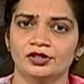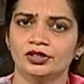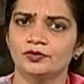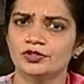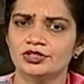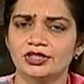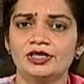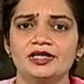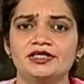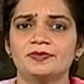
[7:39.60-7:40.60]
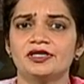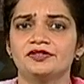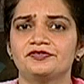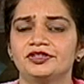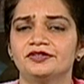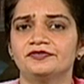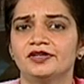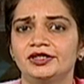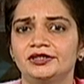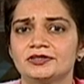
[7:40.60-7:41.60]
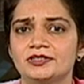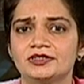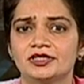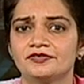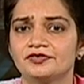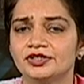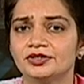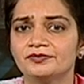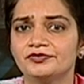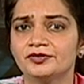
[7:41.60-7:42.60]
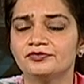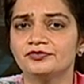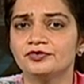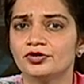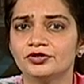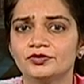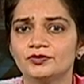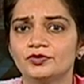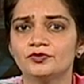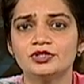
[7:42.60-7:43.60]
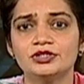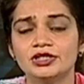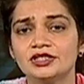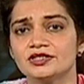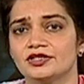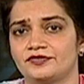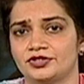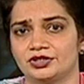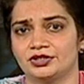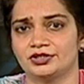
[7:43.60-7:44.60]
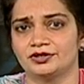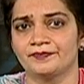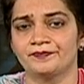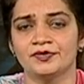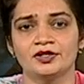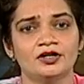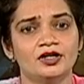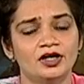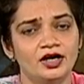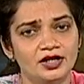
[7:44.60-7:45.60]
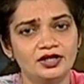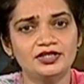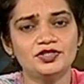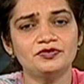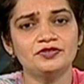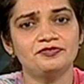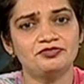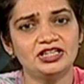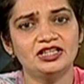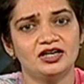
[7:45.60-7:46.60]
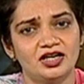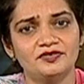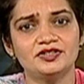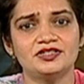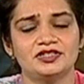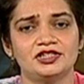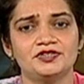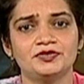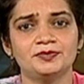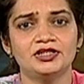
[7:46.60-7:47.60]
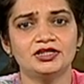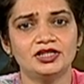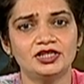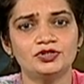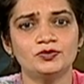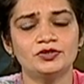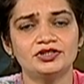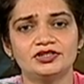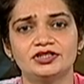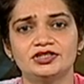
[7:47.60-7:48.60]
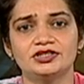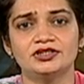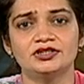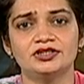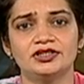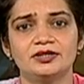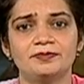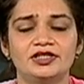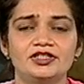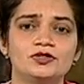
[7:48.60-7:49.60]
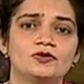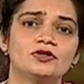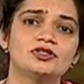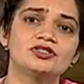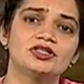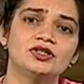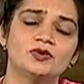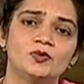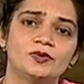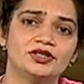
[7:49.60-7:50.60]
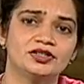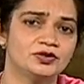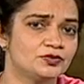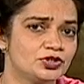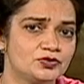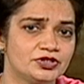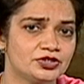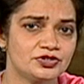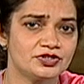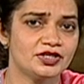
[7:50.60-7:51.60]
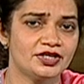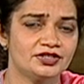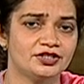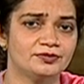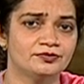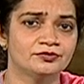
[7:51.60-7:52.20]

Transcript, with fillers: It was realized by the freedom fighters that freedom from foreign rule was insufficient unless we free ourselves from the age-old tradition that placed constraint over individuals in society,